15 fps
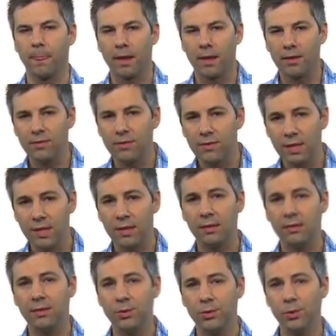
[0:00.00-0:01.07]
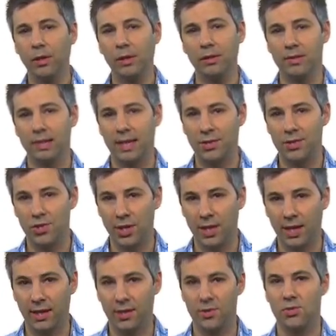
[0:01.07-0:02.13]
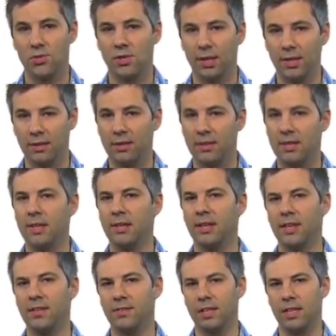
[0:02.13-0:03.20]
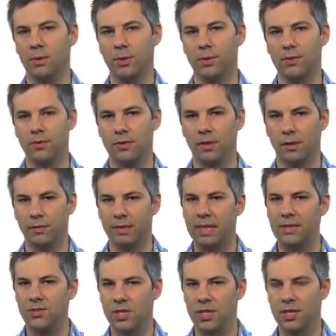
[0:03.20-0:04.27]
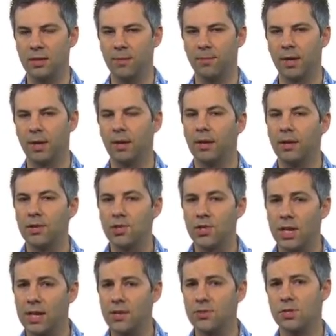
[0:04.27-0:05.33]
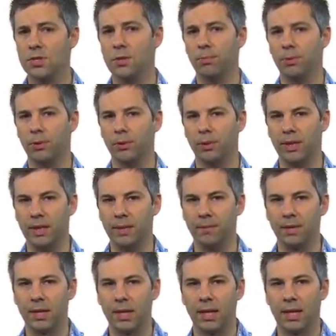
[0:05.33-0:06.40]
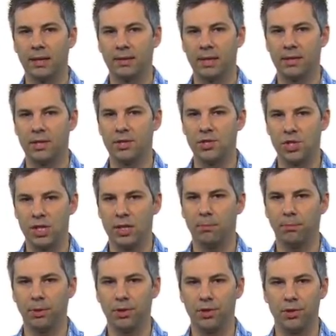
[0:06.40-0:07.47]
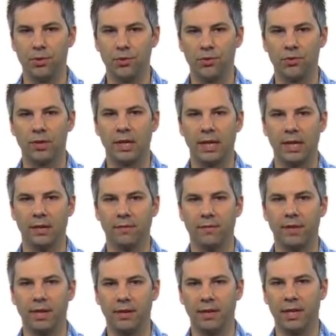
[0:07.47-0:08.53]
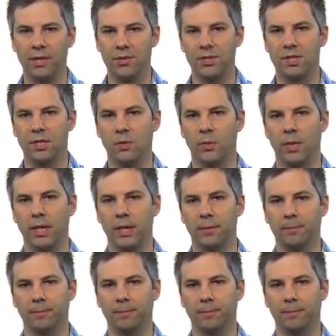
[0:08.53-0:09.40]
A single nucleotide change in the DNA sequence of that gene changes the protein that the gene produces in a very interesting way.